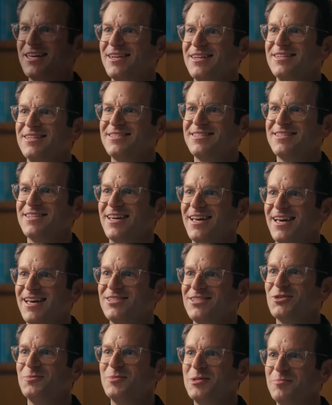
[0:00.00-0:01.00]
Google
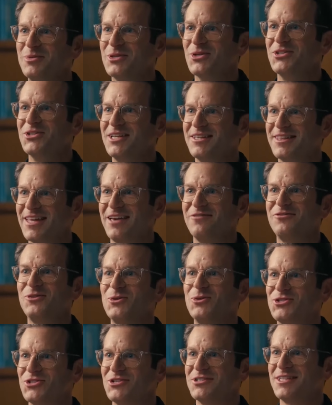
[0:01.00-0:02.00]
also announced
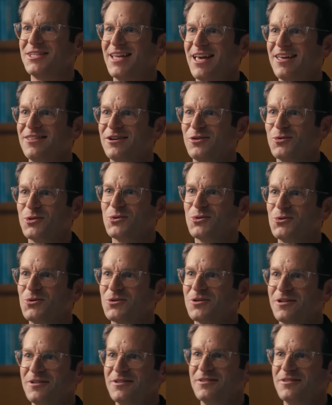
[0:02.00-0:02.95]
that they are